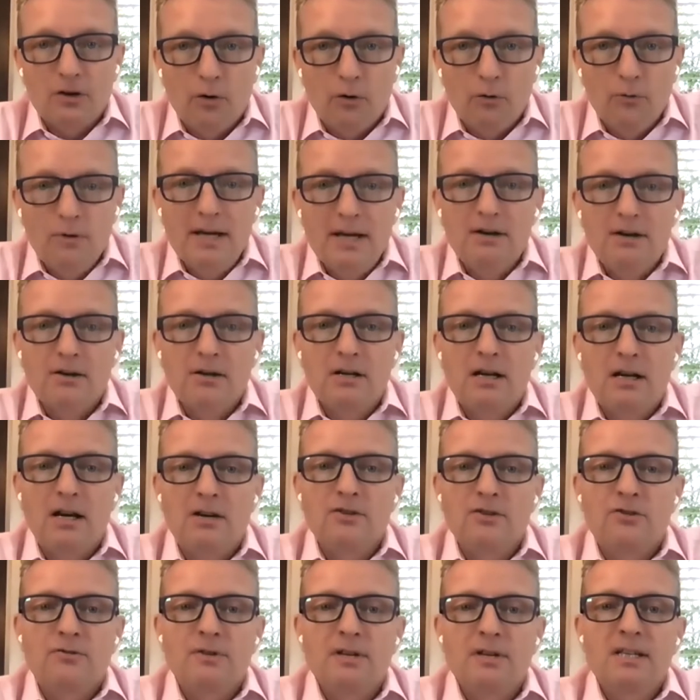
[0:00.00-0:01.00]
calling on
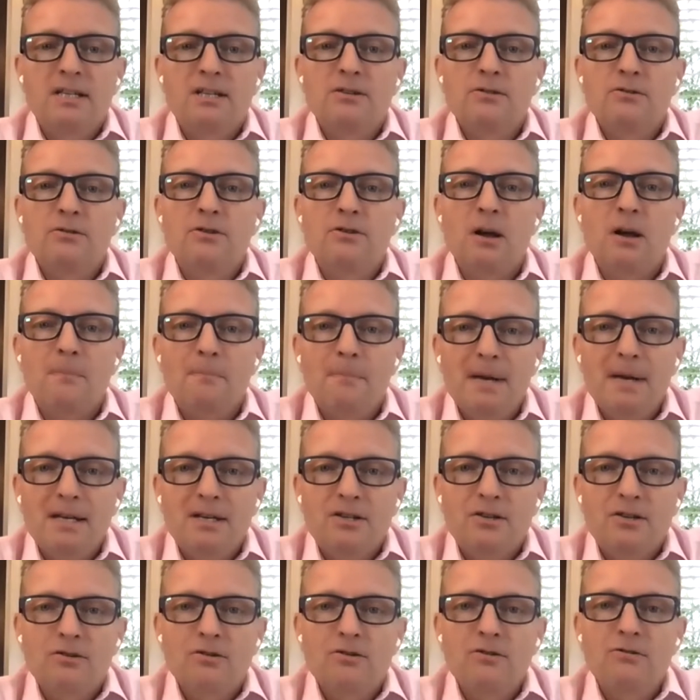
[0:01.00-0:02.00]
countries to
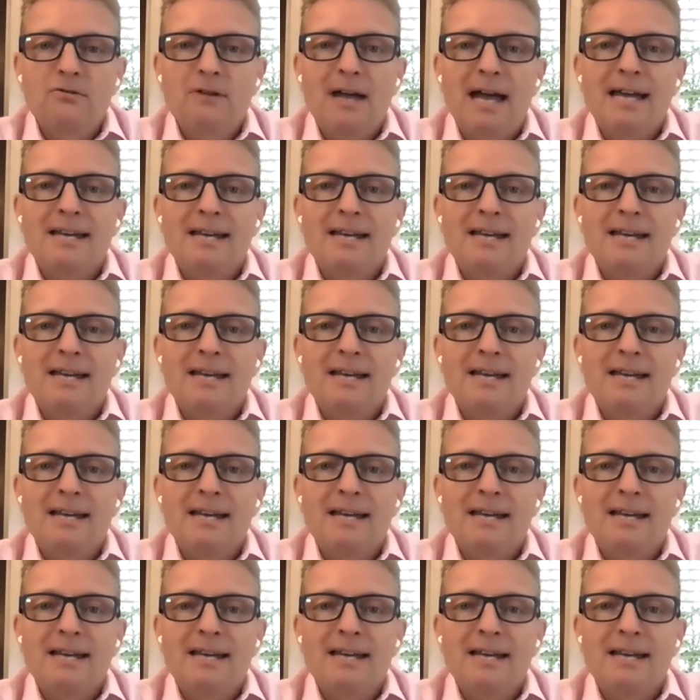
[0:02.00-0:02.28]
commit to